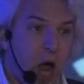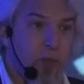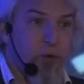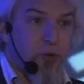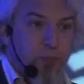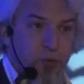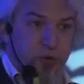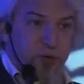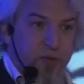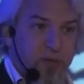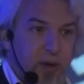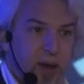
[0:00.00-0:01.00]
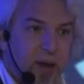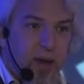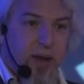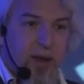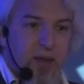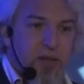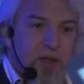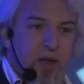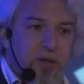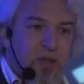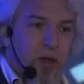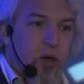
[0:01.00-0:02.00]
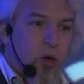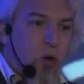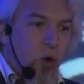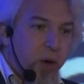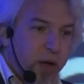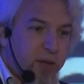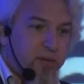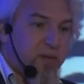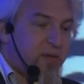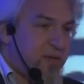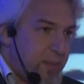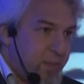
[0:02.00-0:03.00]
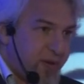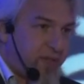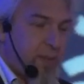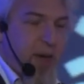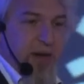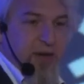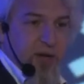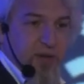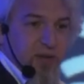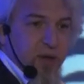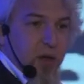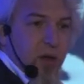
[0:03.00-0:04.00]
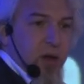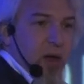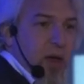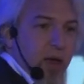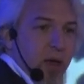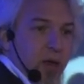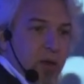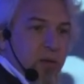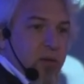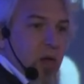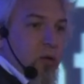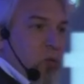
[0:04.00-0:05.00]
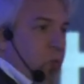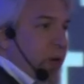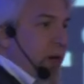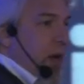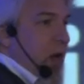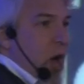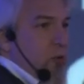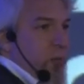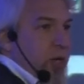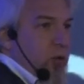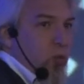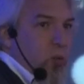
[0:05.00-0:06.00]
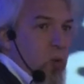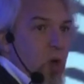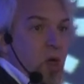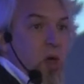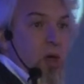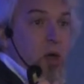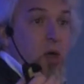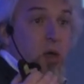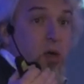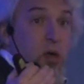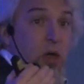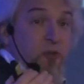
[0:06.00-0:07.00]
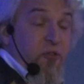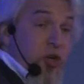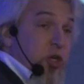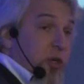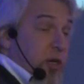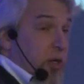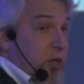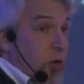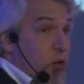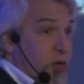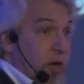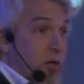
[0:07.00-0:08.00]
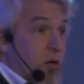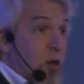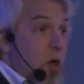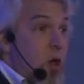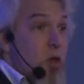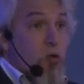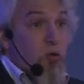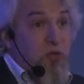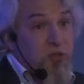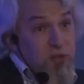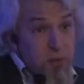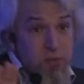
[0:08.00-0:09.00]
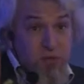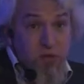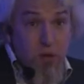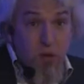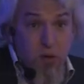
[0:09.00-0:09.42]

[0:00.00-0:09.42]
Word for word: I want to put uh, uh, the, the correct, simple semantics, and that will allow me to efficiently interconnect two systems